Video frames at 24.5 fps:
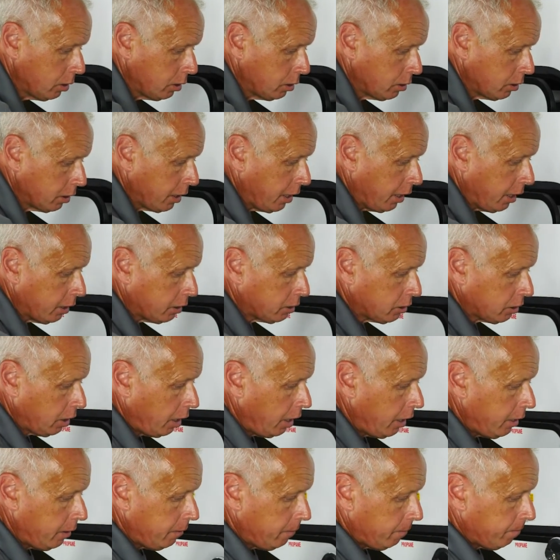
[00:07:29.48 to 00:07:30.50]
to get it
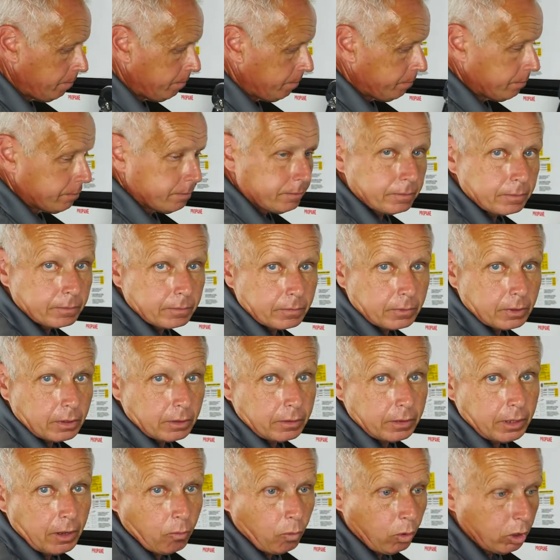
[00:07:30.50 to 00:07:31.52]
tight.
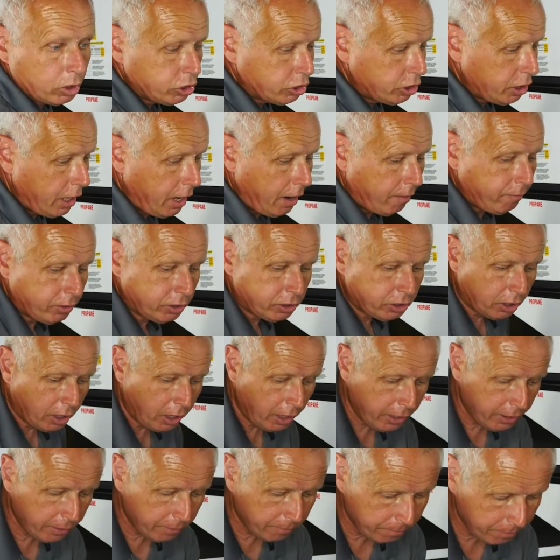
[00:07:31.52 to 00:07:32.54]
And then once you have it
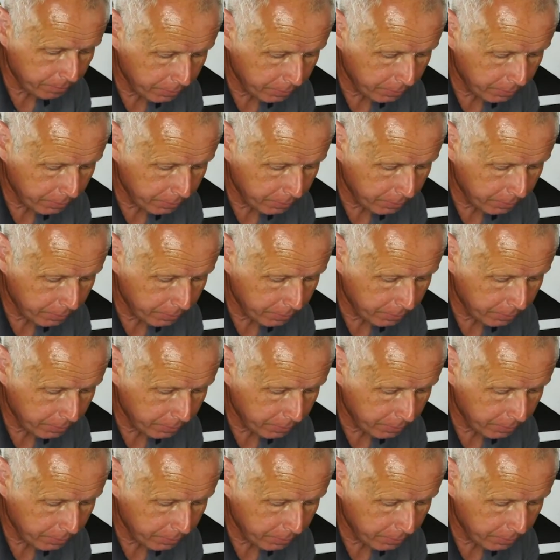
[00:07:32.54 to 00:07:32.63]
tight,